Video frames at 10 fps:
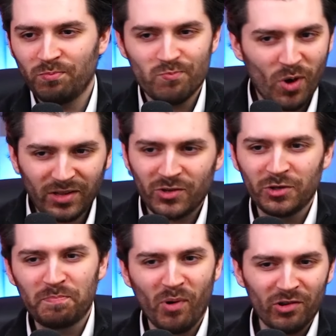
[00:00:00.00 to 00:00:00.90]
what could
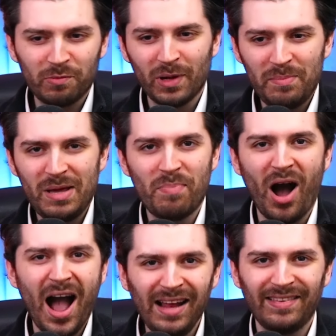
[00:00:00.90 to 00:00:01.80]
possibly be
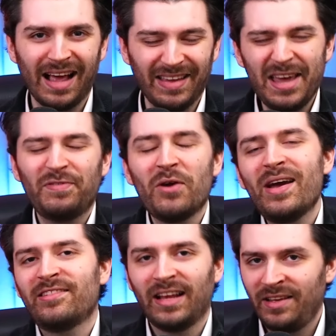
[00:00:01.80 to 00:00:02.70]
behind that, if there
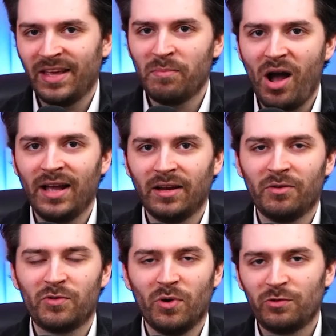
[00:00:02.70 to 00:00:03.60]
is anything behind it.
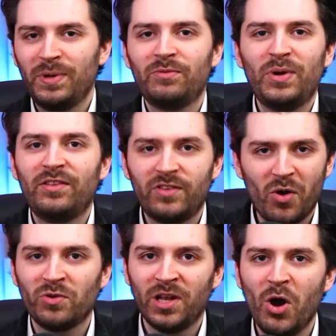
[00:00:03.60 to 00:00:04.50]
Of course, we
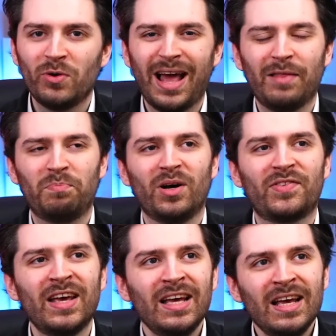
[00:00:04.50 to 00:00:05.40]
don't know that, but
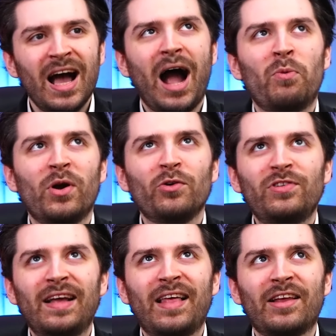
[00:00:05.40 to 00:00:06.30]
I will
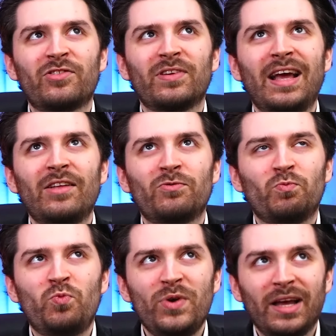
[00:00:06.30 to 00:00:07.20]
say that it's
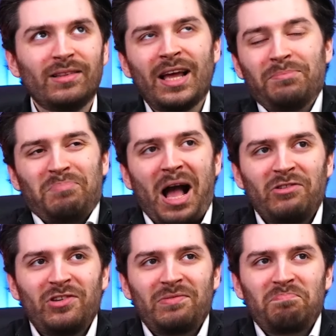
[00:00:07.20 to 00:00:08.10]
like, I
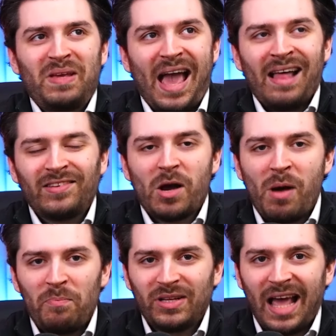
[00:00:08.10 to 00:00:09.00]
just can't come
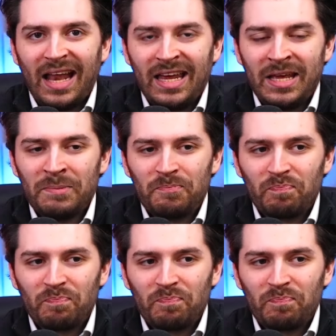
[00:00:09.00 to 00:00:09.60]
up with any